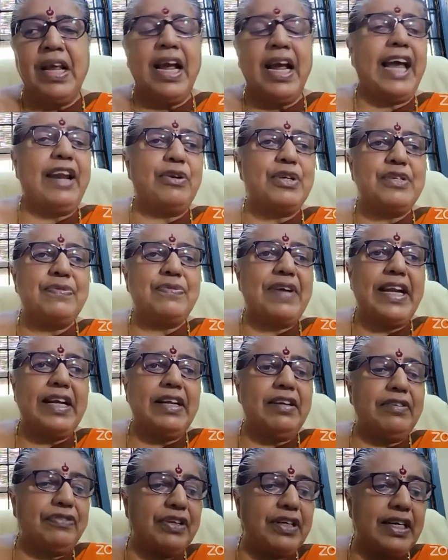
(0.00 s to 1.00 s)
And it was very
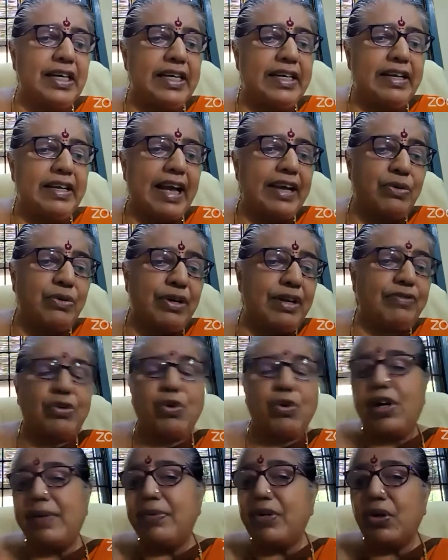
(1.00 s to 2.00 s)
difficult. I could have
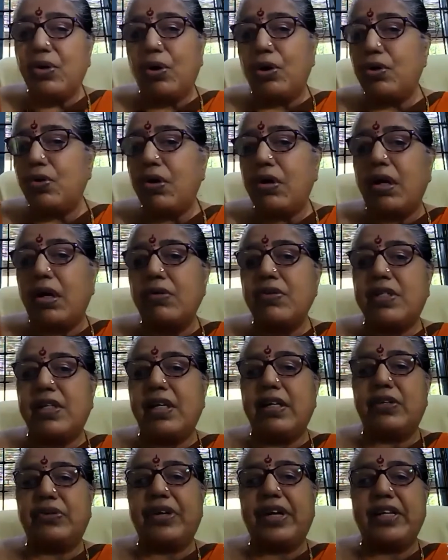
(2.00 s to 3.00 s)
told him to go to a
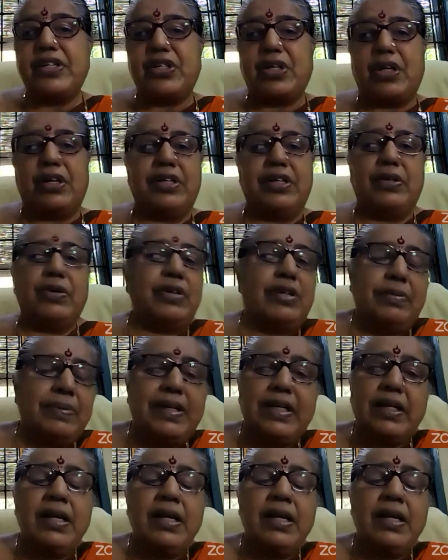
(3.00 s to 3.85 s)
counselor to get sorted out.